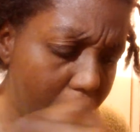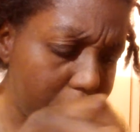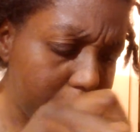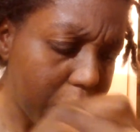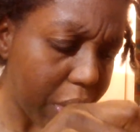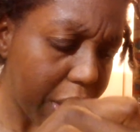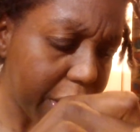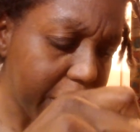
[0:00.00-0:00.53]

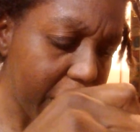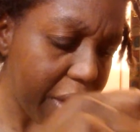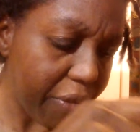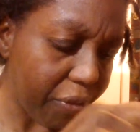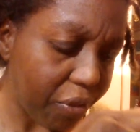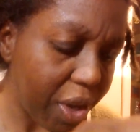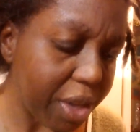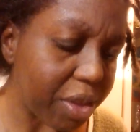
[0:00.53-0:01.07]
Alright, I can't
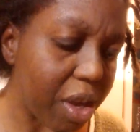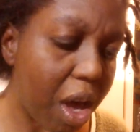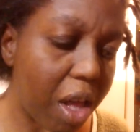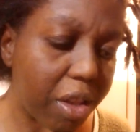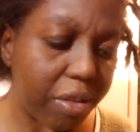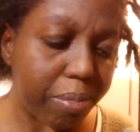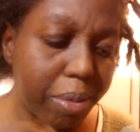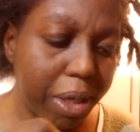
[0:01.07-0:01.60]
find the
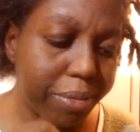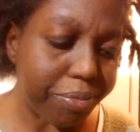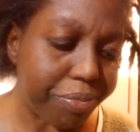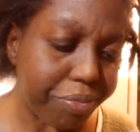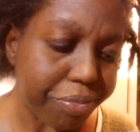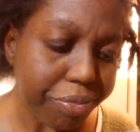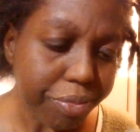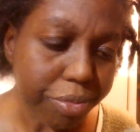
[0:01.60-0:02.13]
olive, but
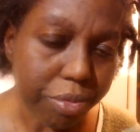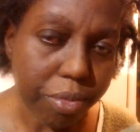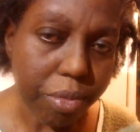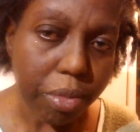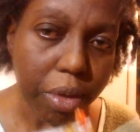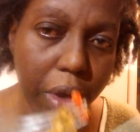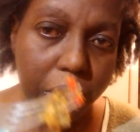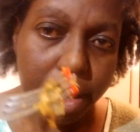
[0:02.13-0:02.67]

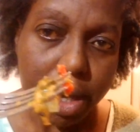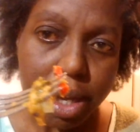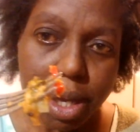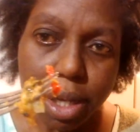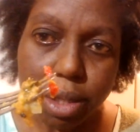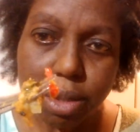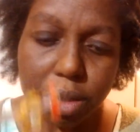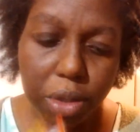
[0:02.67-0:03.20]

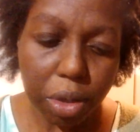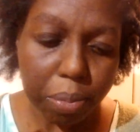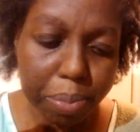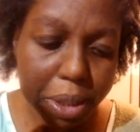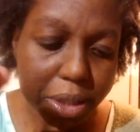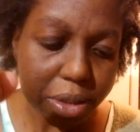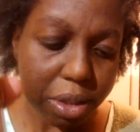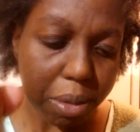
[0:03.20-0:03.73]
there's a little
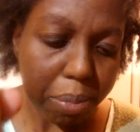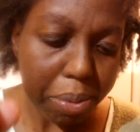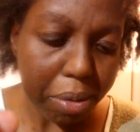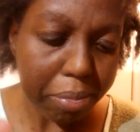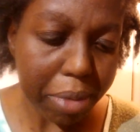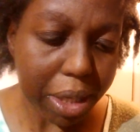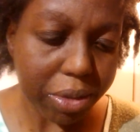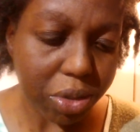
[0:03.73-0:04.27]
piece of the
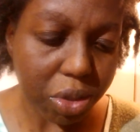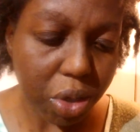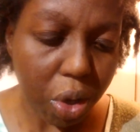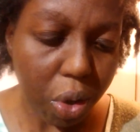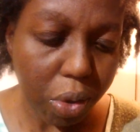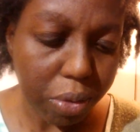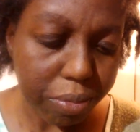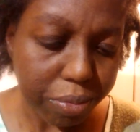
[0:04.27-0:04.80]

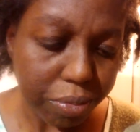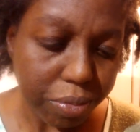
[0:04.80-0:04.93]
pimento.